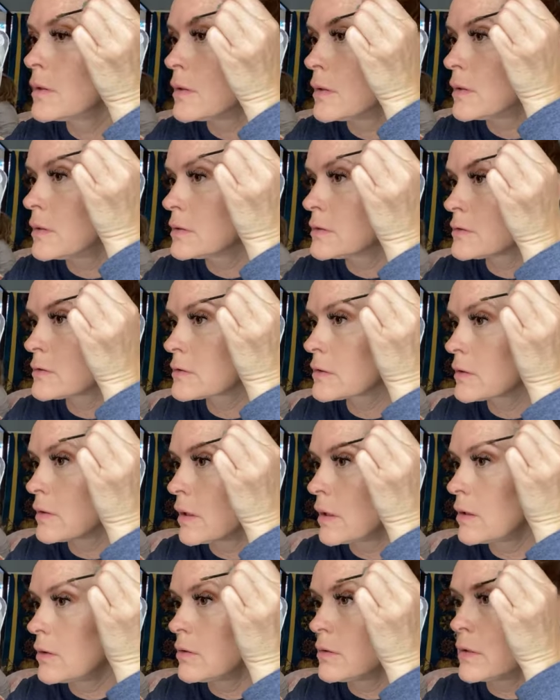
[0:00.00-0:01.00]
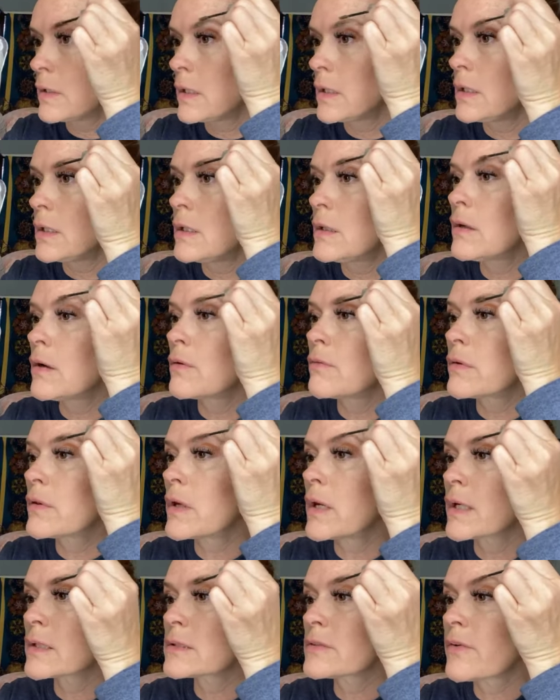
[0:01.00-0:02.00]
Slowly, over the
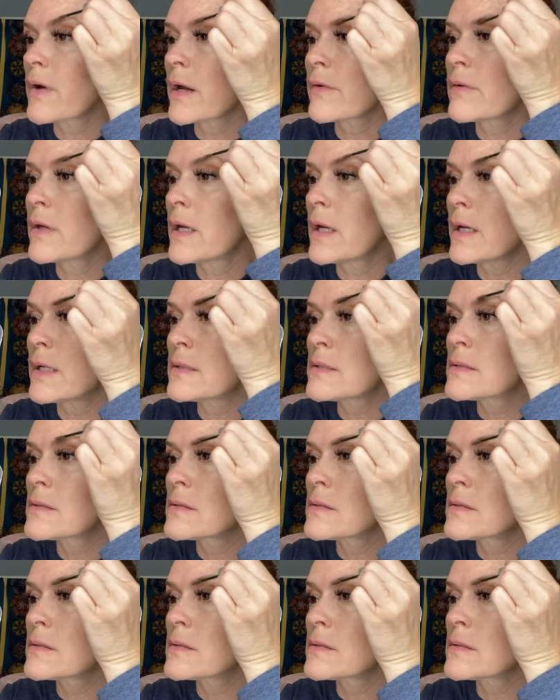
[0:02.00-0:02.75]
next five days.